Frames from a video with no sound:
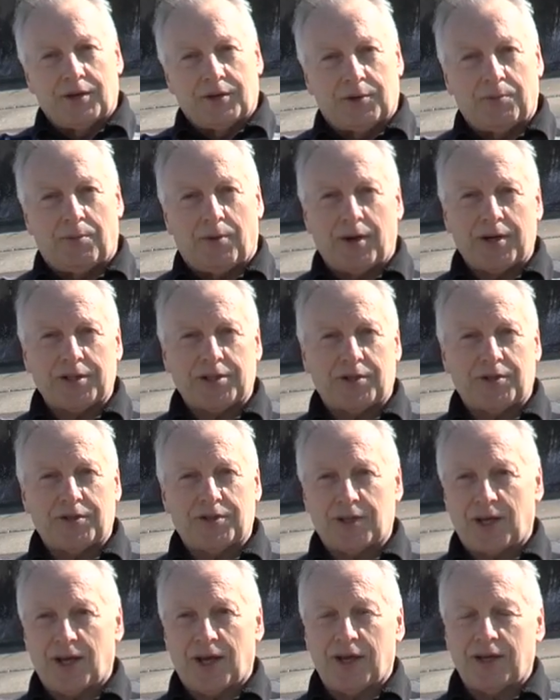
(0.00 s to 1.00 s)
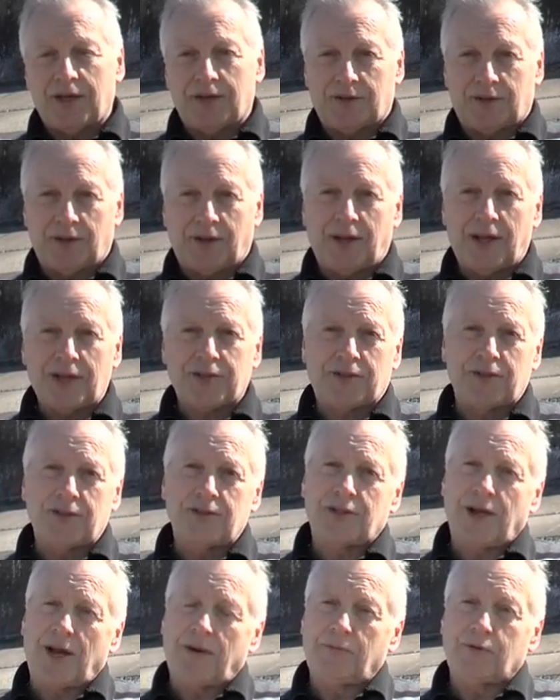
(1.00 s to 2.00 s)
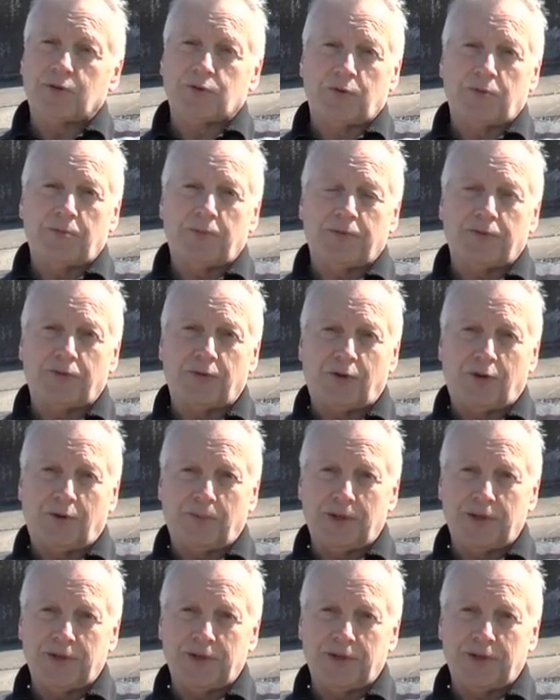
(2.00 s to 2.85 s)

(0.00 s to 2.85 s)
The brighter the day, the less these cameras will perform